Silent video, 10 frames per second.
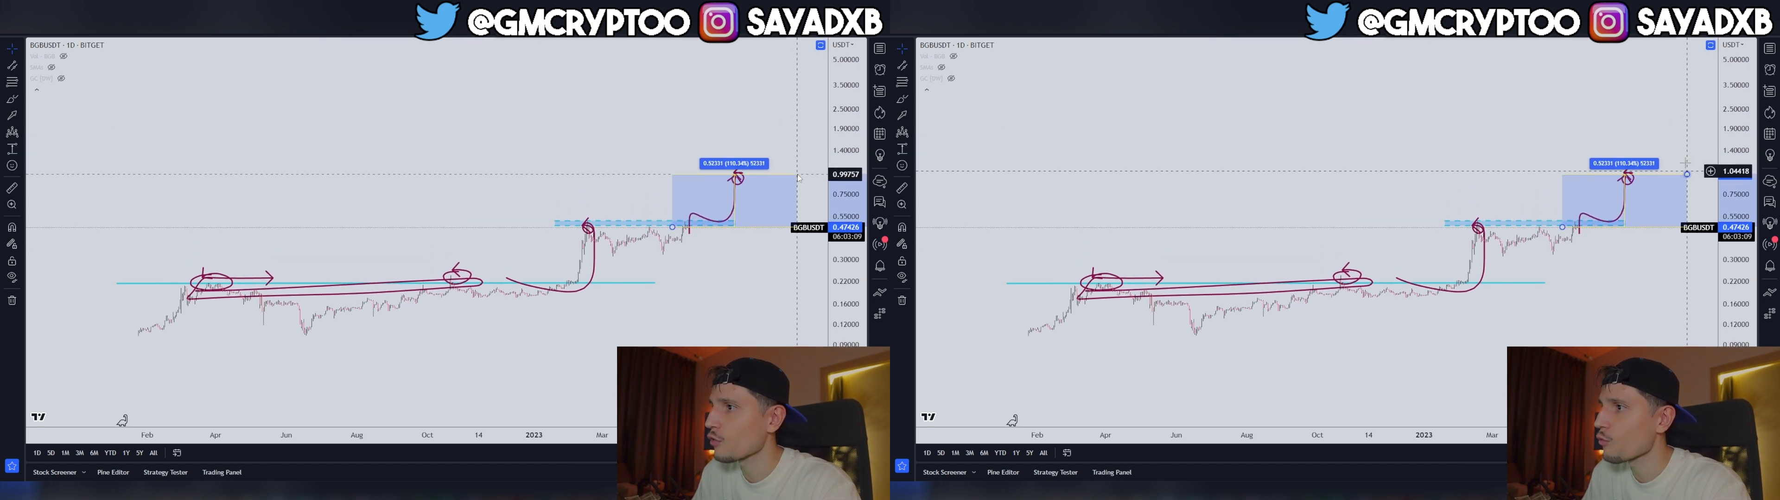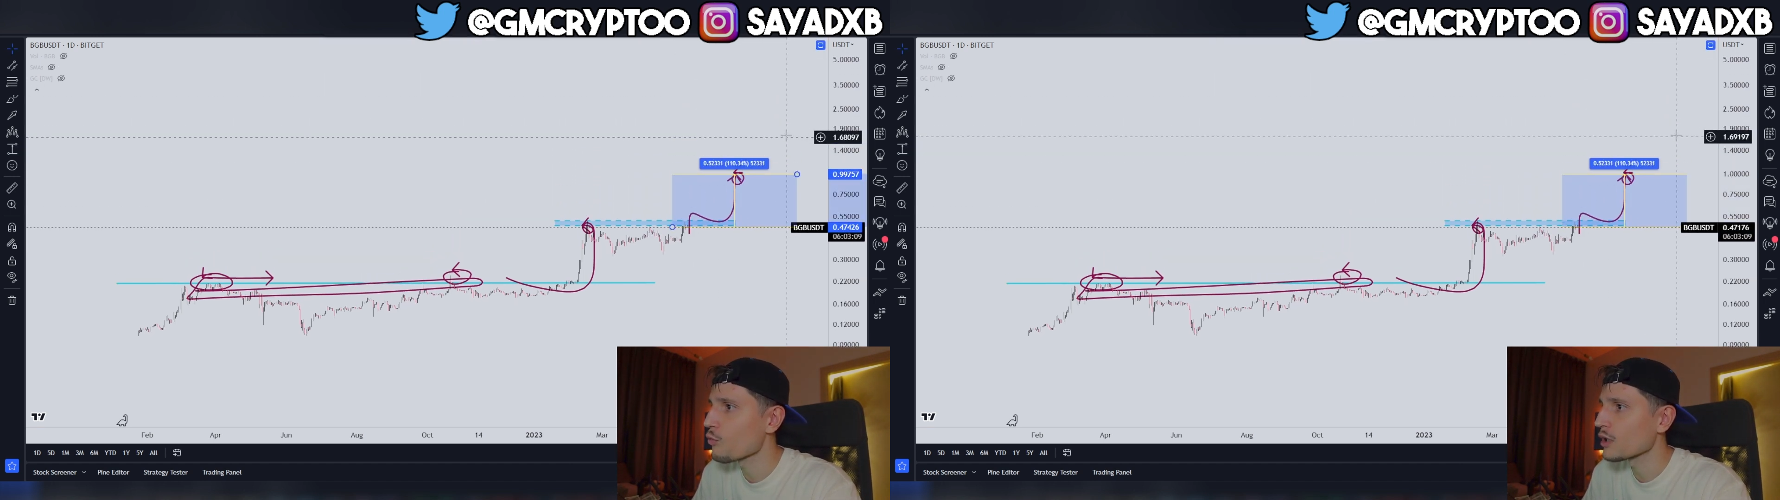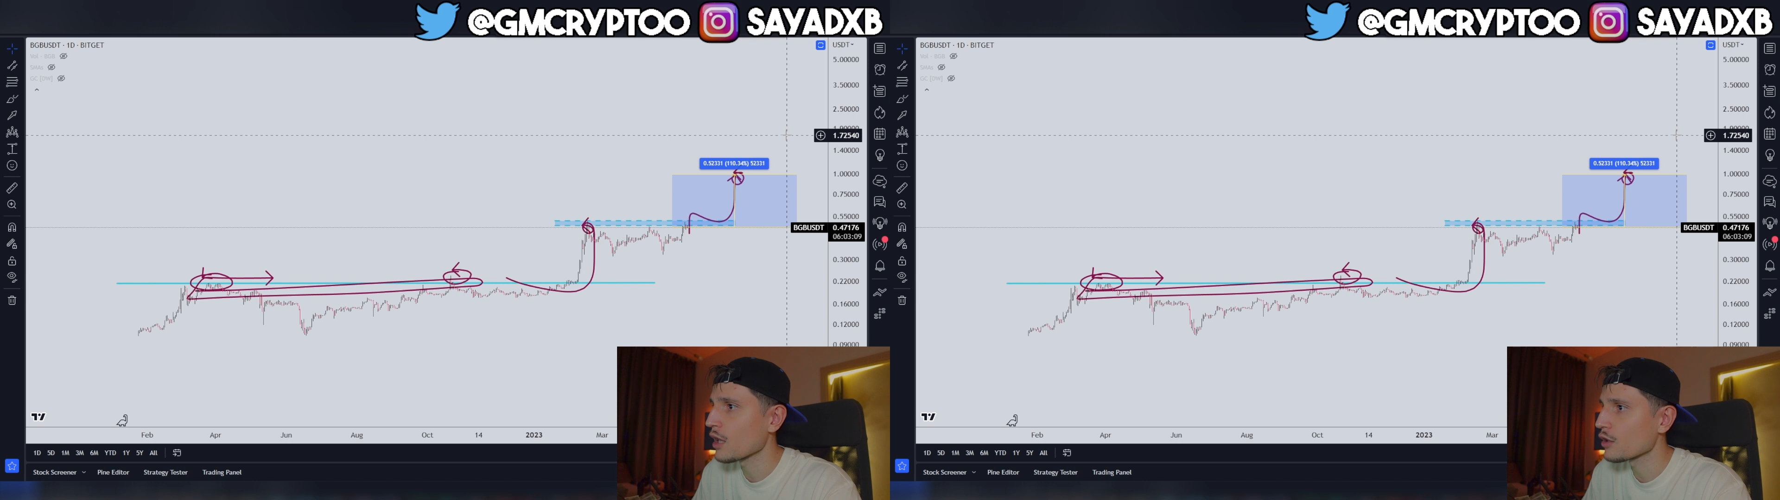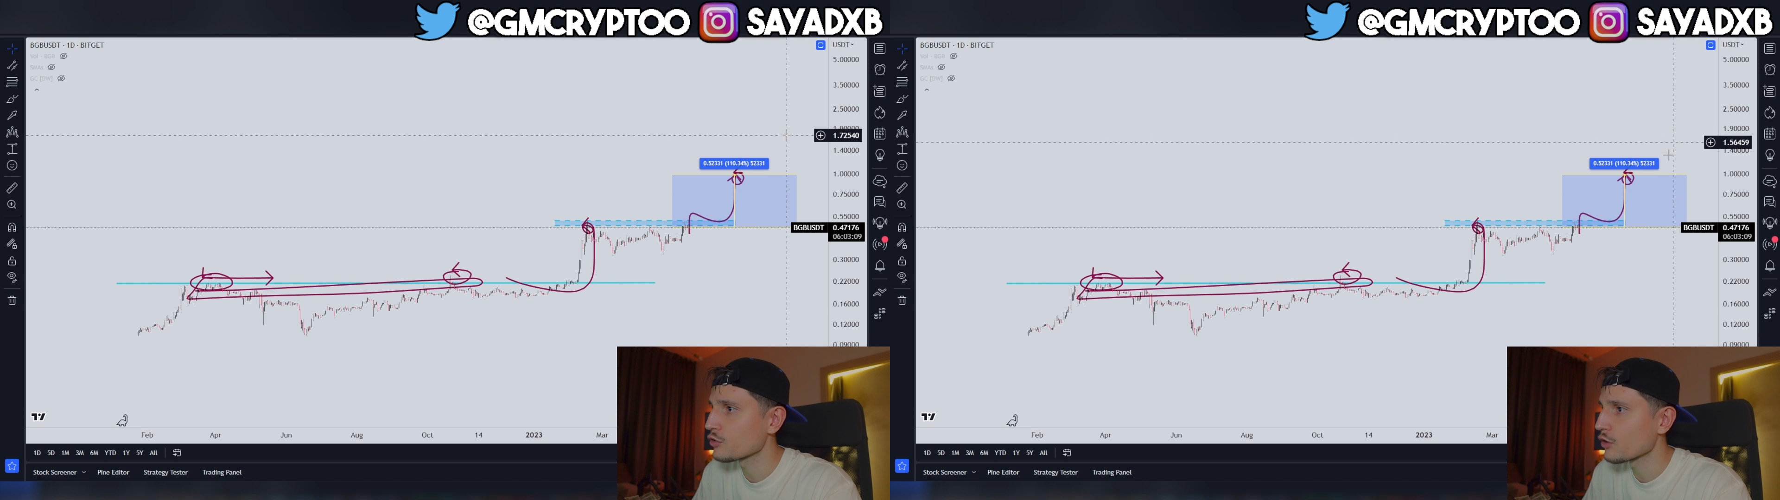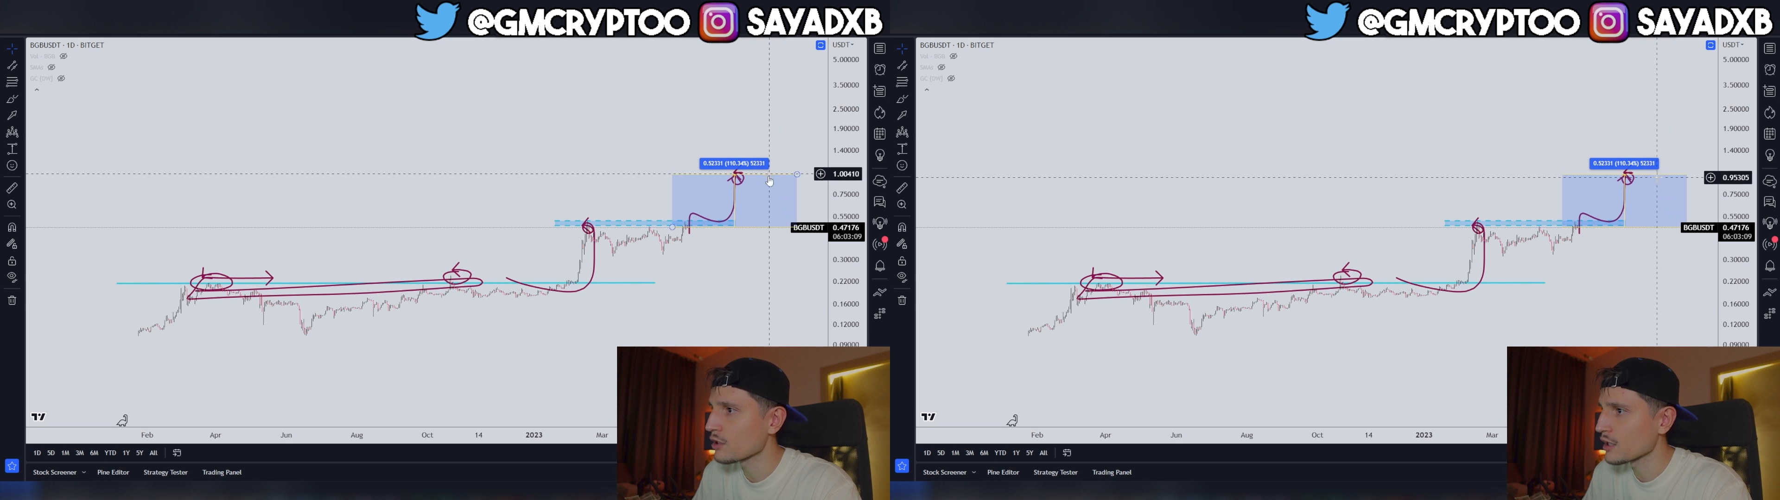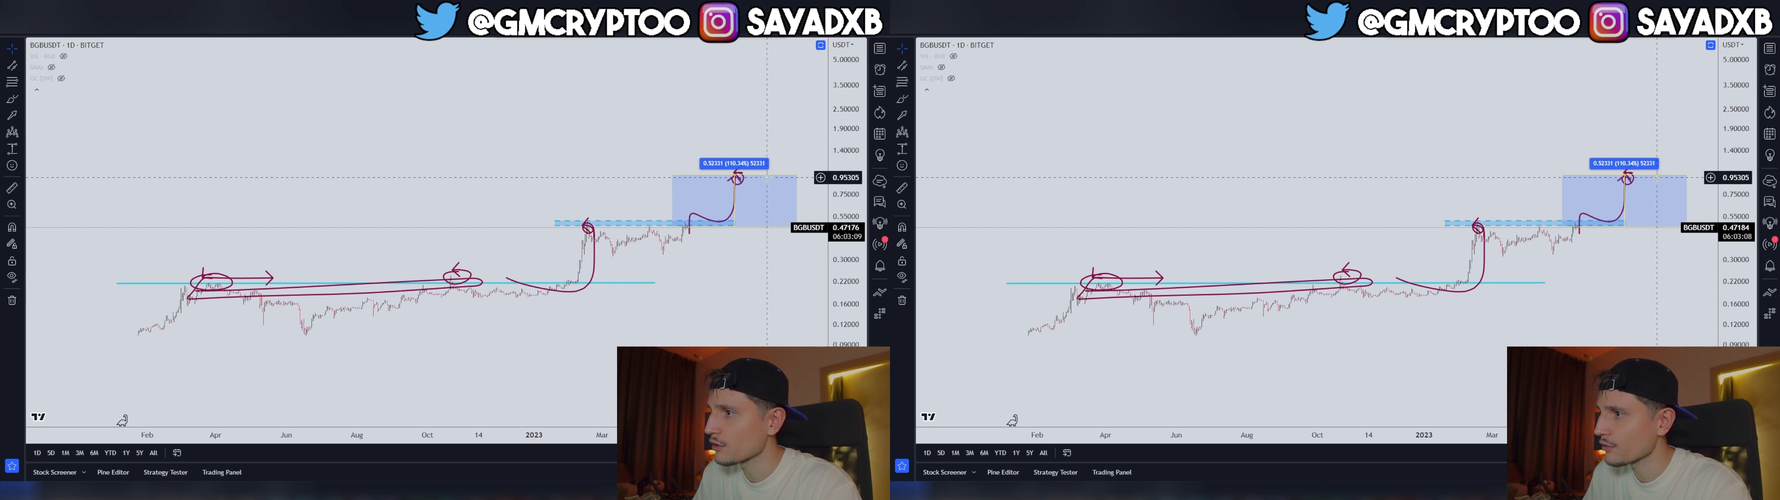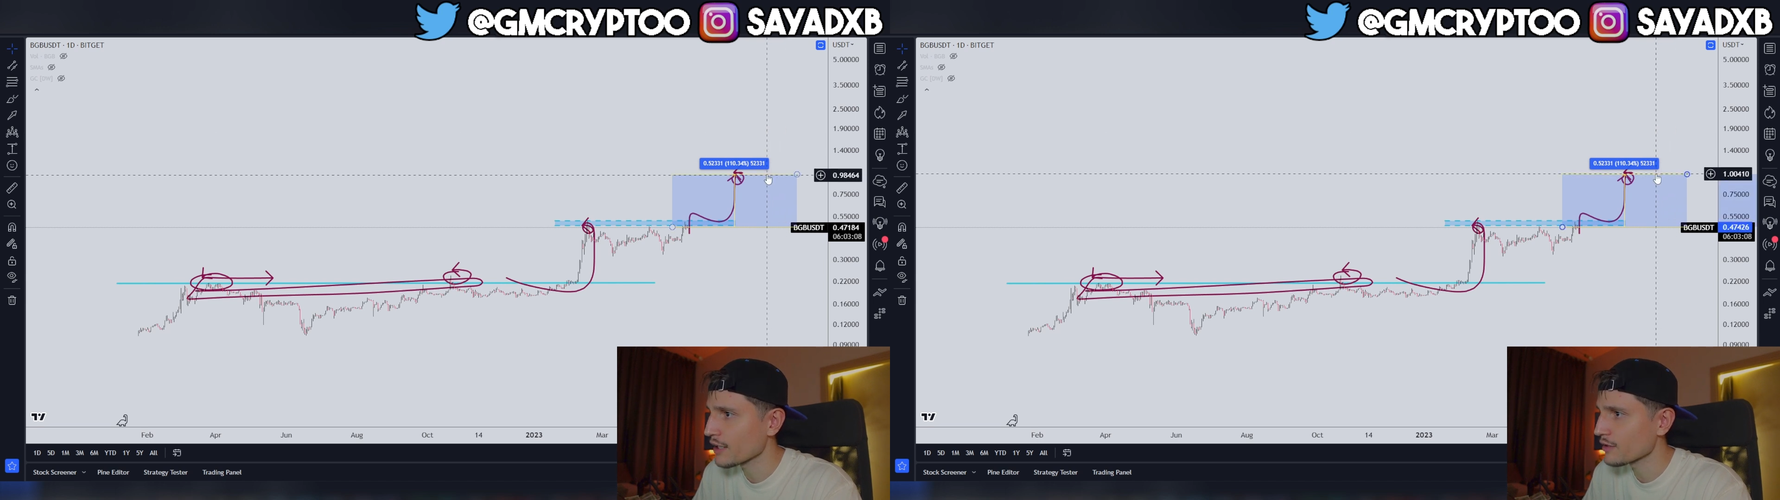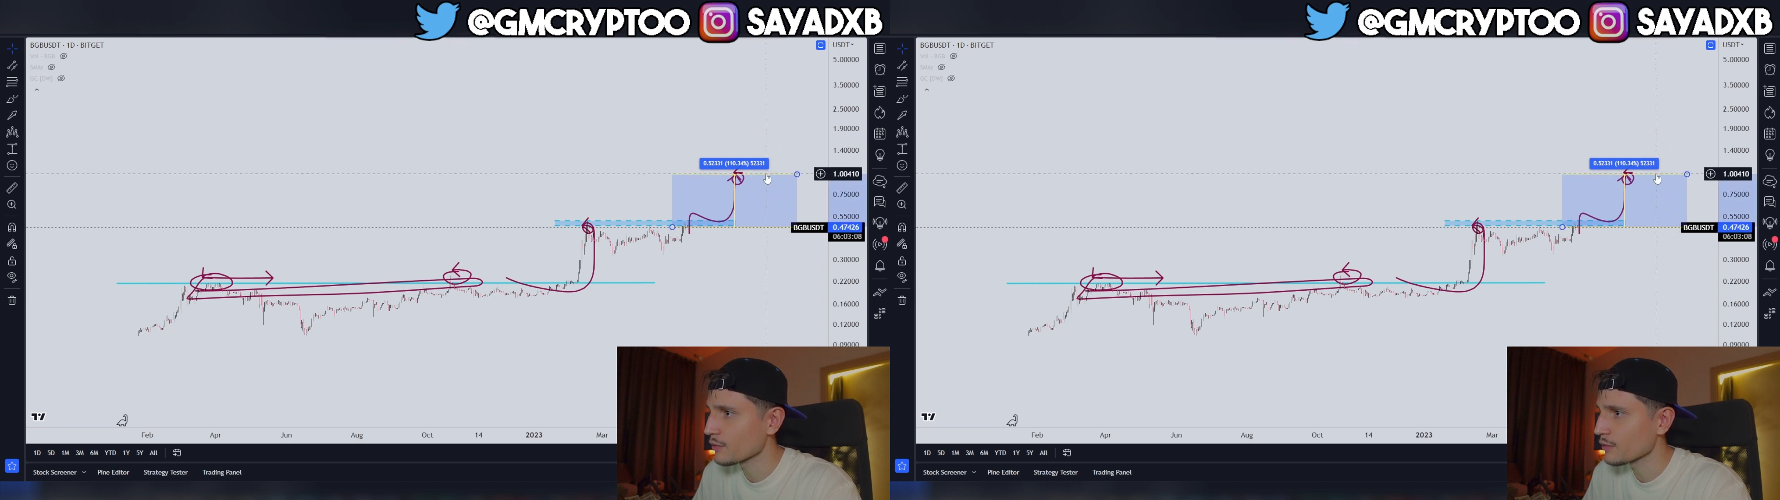$1, right?